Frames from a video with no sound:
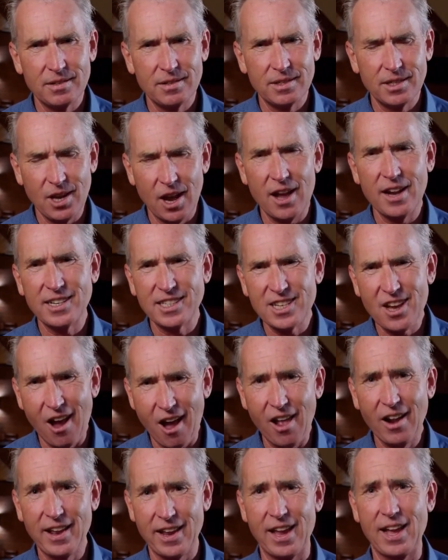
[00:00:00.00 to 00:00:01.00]
God is
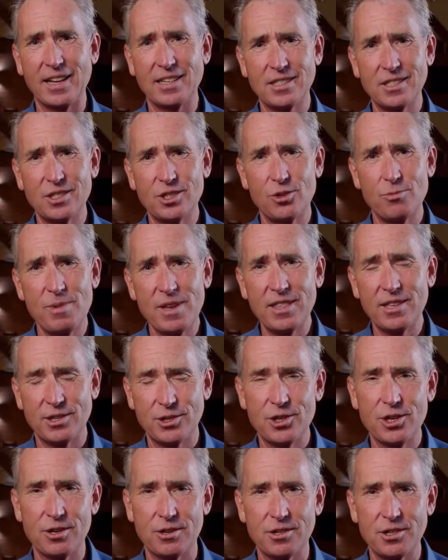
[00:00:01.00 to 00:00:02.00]
calling us to be the
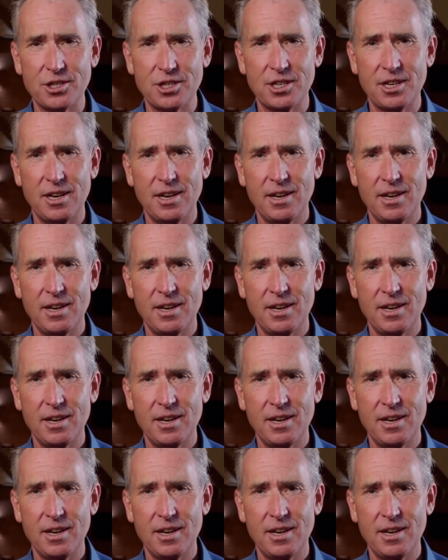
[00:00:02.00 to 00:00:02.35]
church